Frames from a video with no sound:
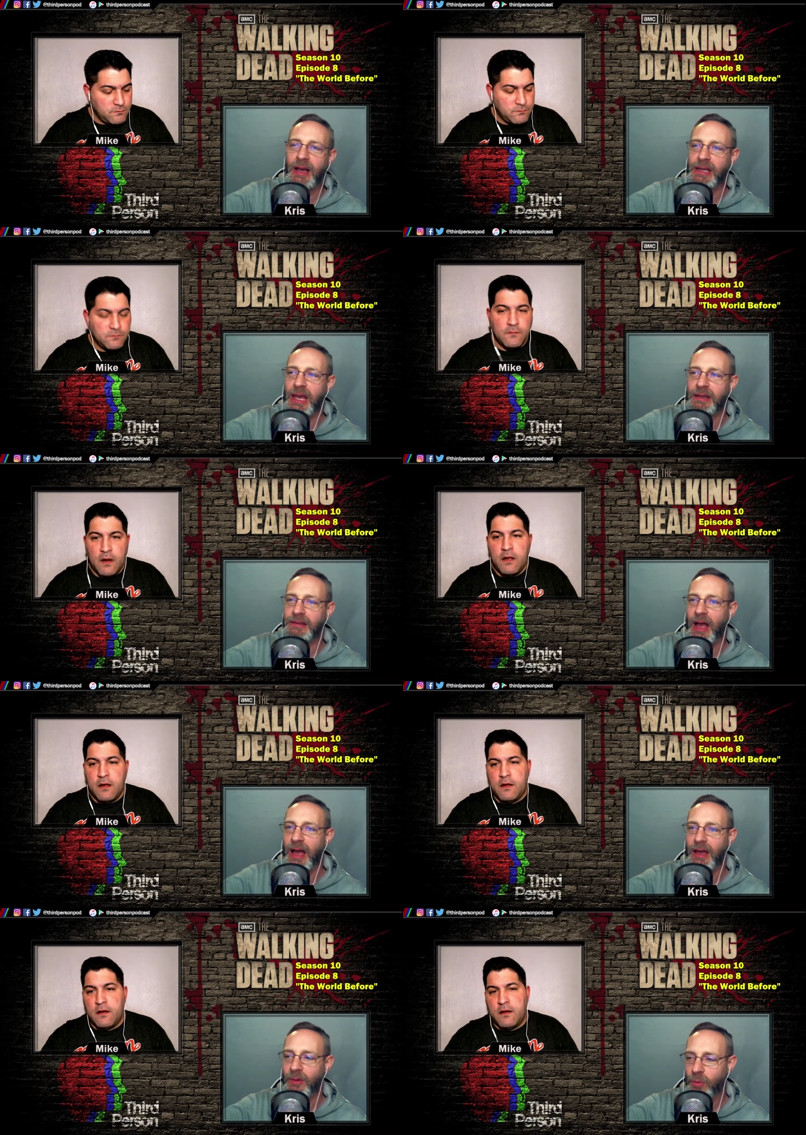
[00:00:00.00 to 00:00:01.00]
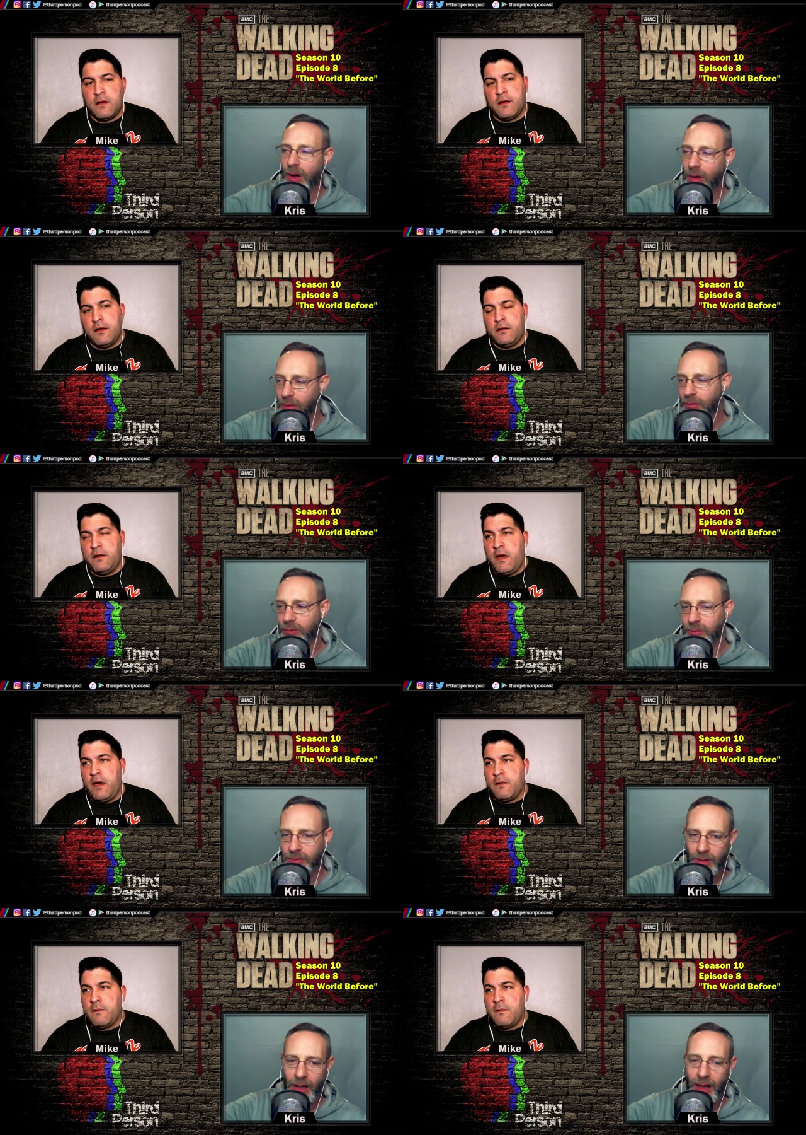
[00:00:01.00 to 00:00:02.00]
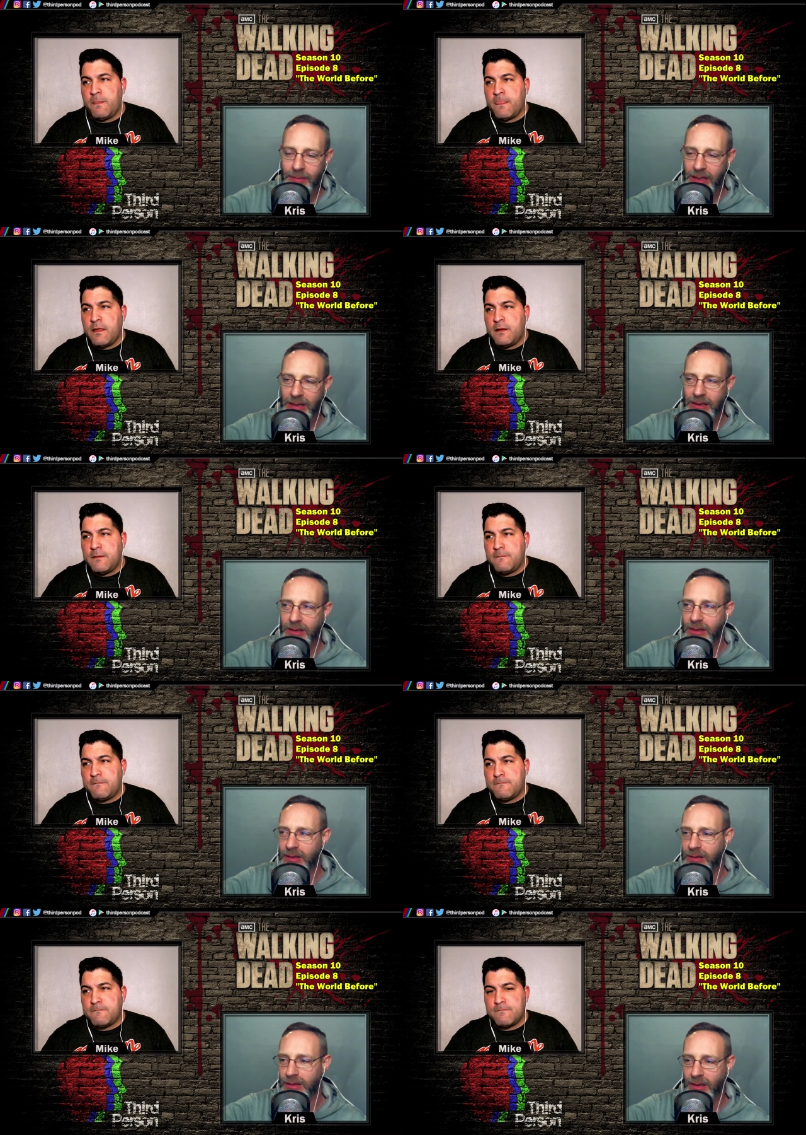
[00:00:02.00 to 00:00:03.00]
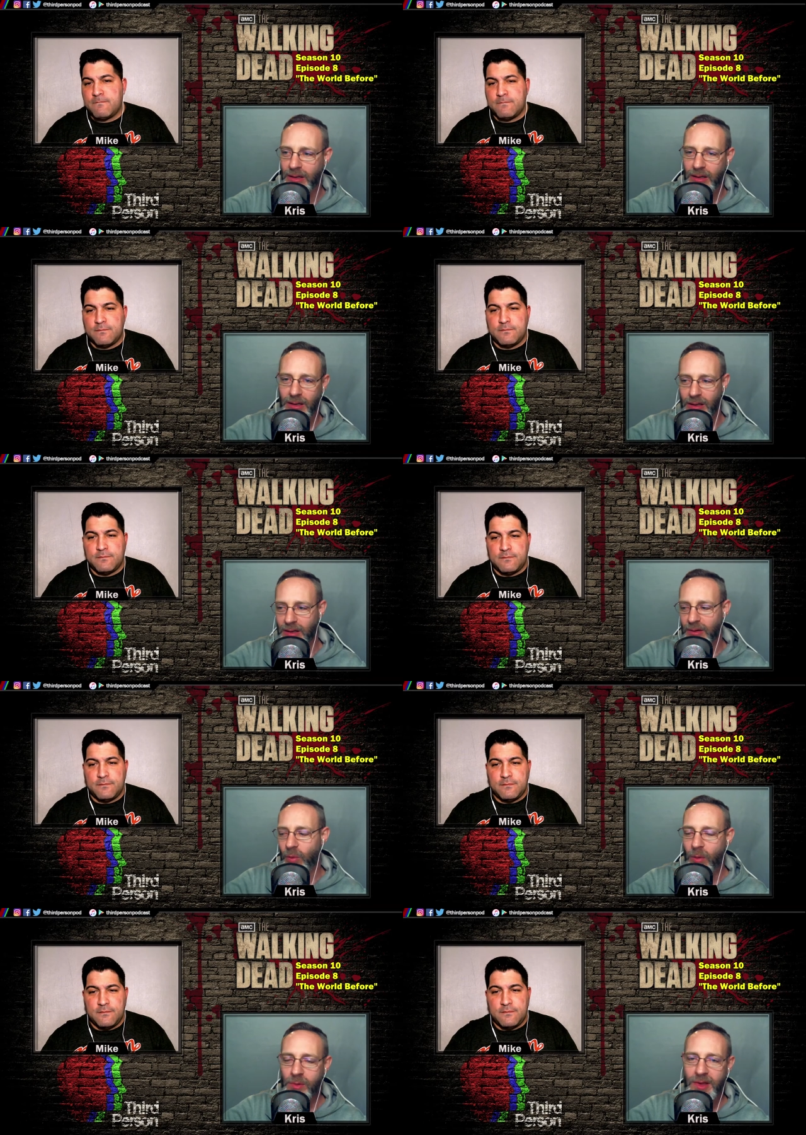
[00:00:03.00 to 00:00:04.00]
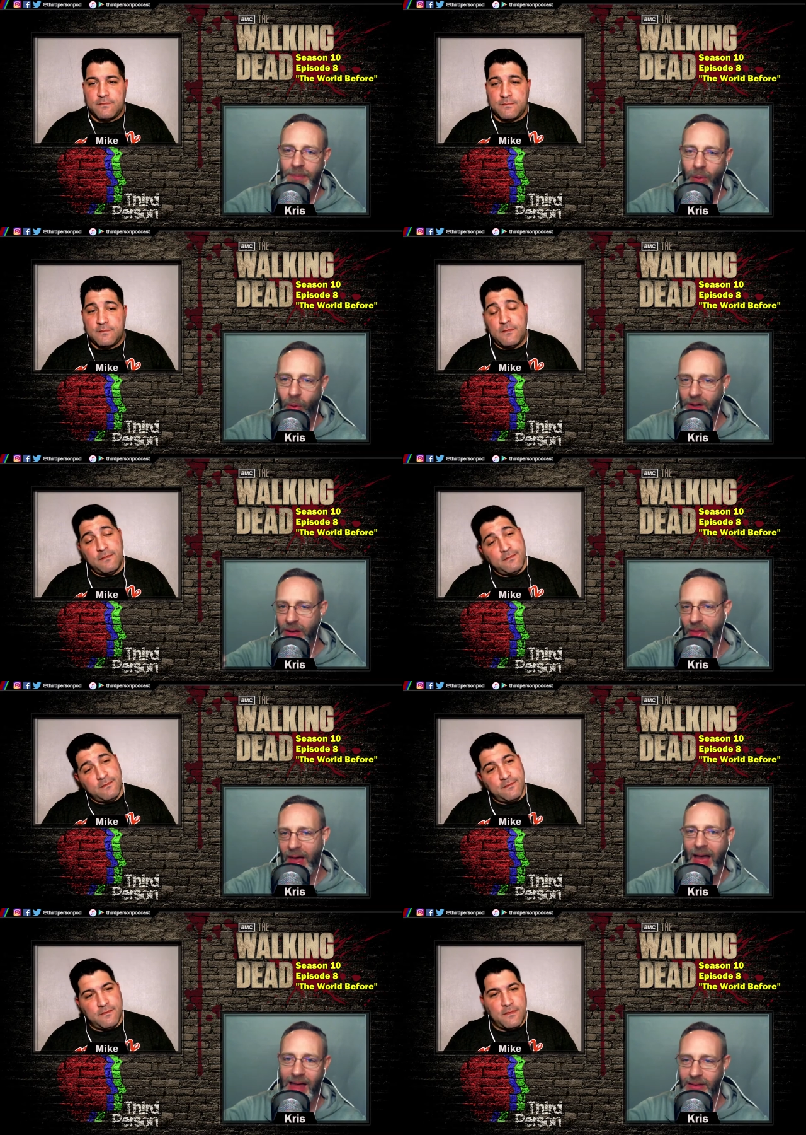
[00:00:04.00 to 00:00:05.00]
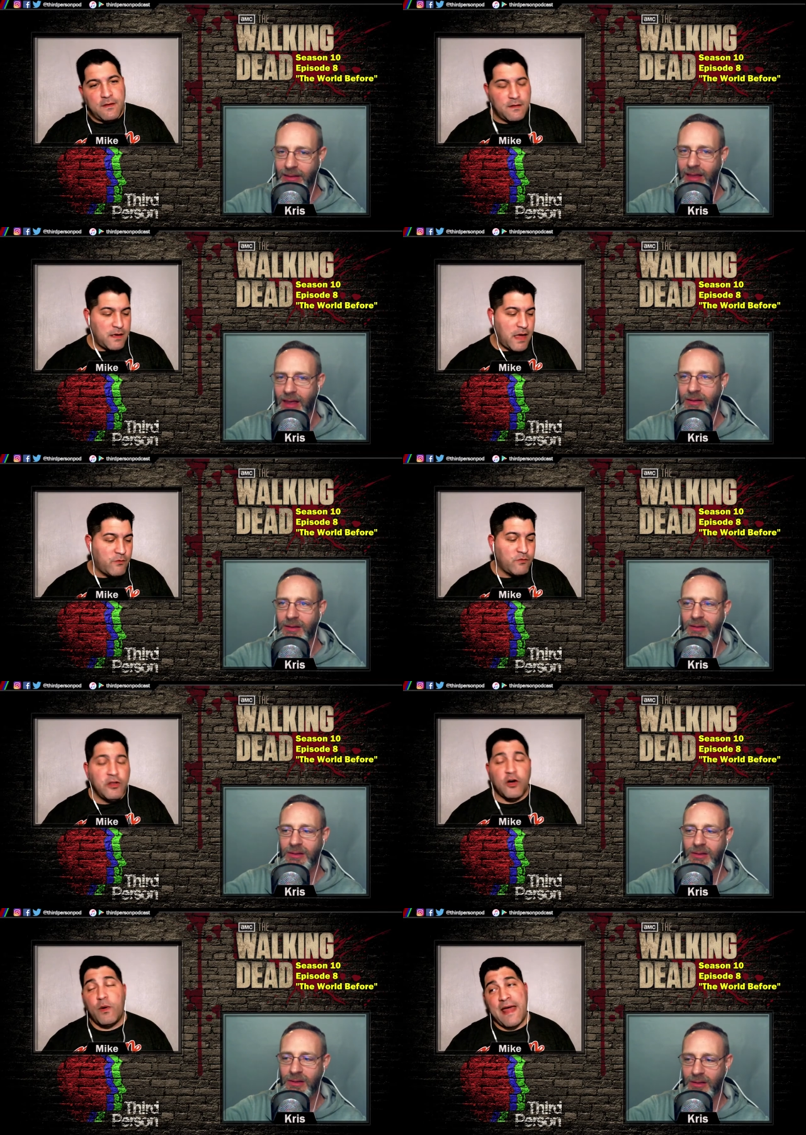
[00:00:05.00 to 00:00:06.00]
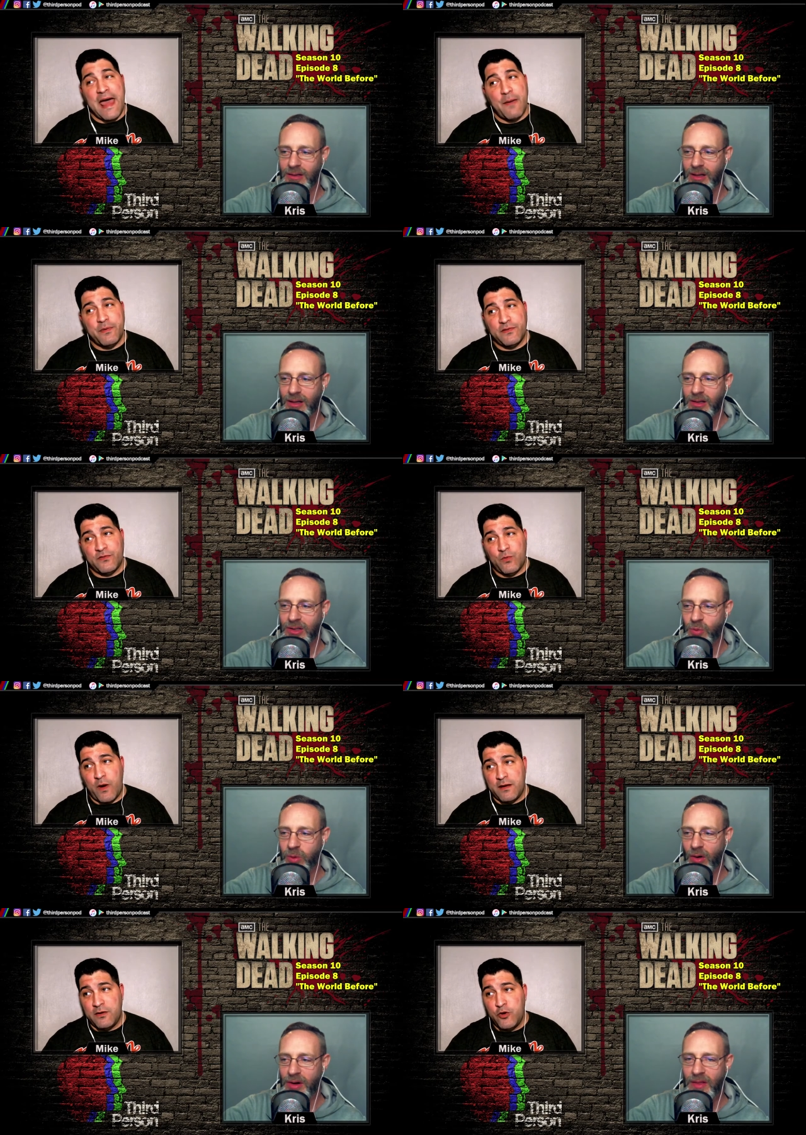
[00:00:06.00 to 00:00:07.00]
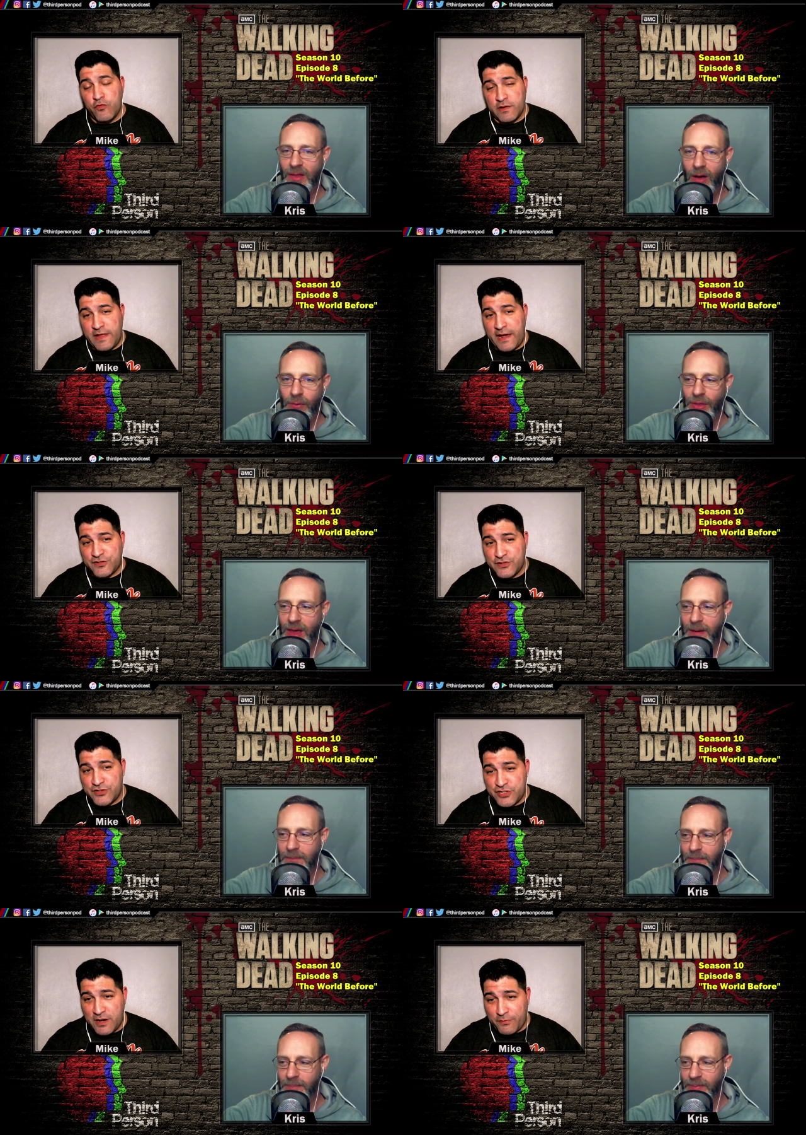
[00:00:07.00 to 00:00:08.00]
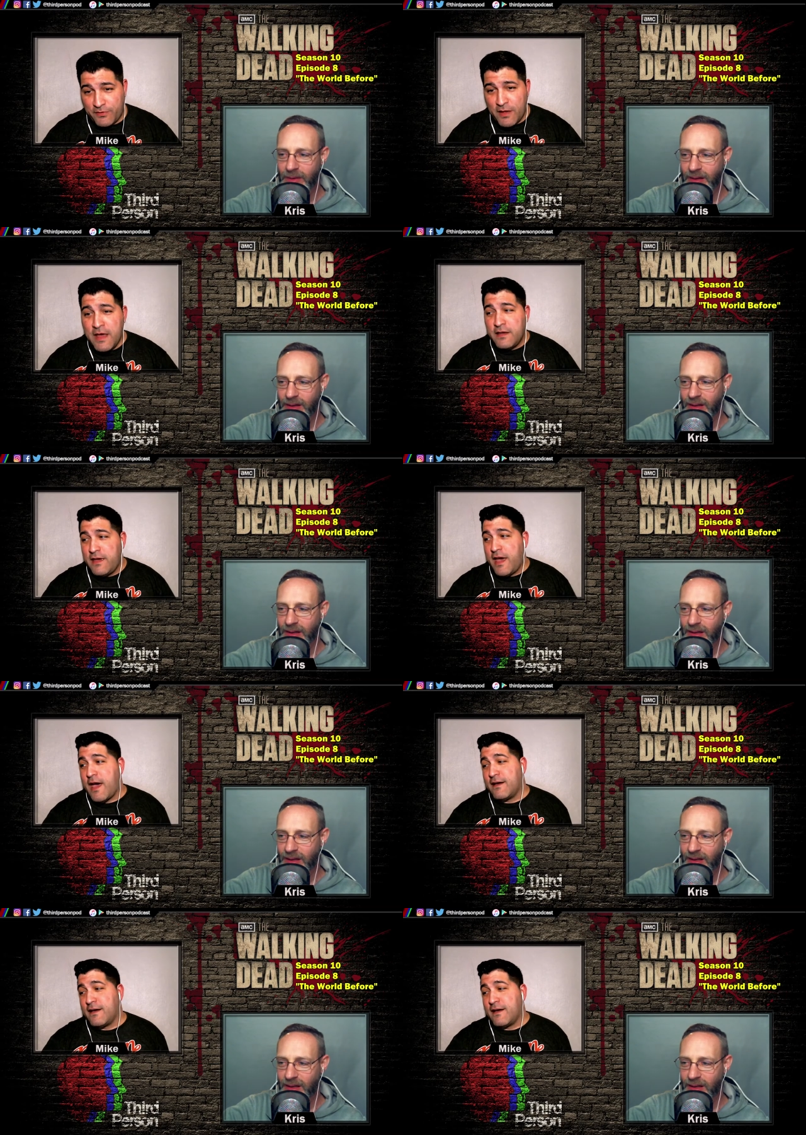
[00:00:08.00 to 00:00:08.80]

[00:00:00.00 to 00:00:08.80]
Speaker 1: I can't die." Well, I mean, what was the point of that then? And look what
Speaker 2: happens. You weren't in love with him. Yeah,